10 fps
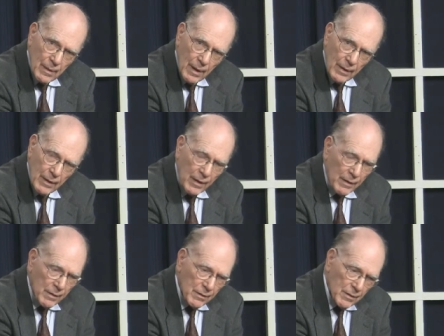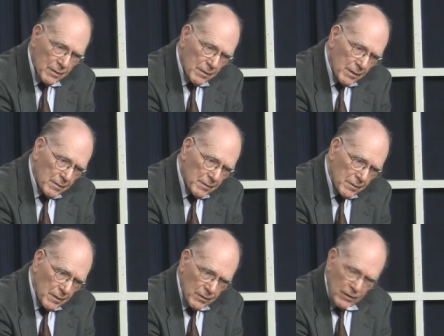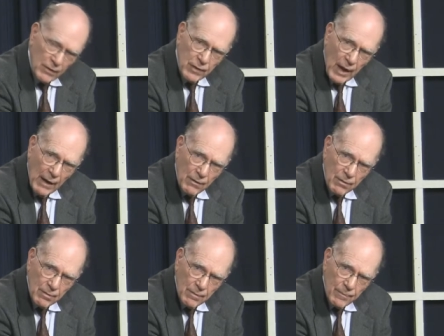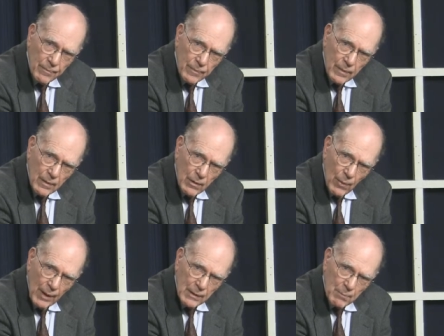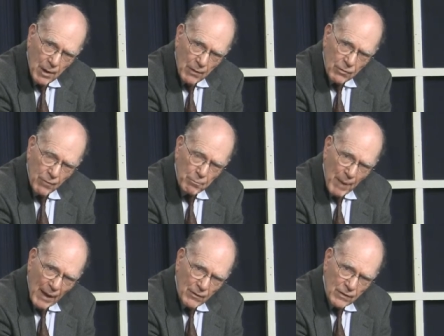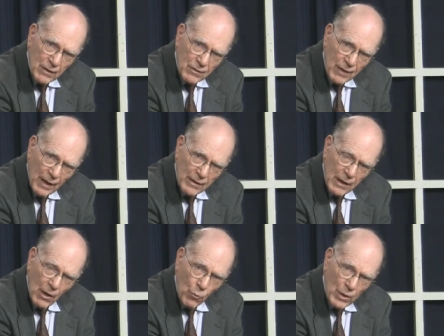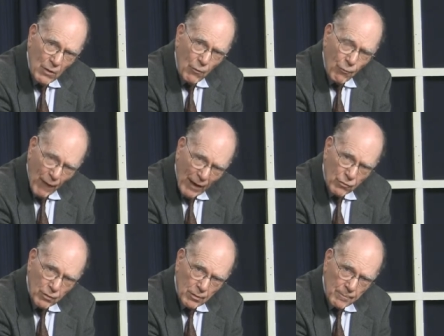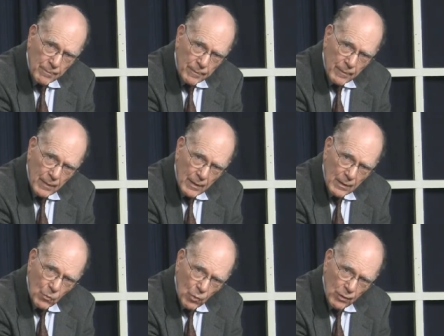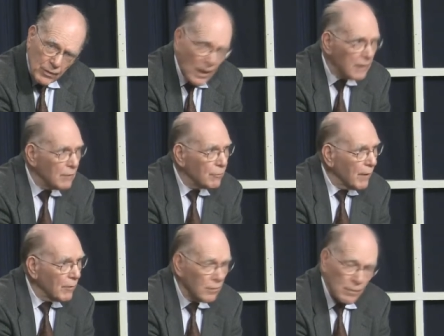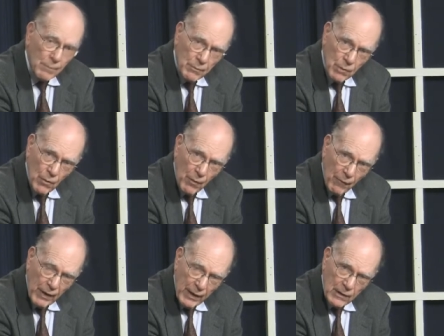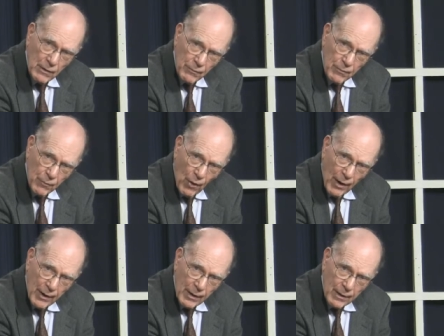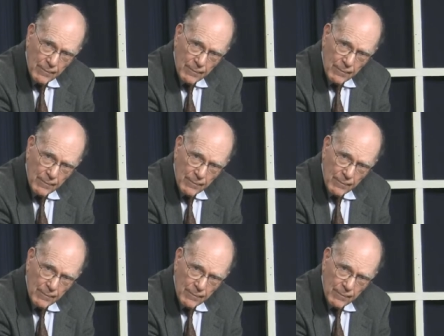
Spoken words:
And in 1968, you had the march of mass insanity, a real fascism, the worst kind of fascism, of the Hitler variety.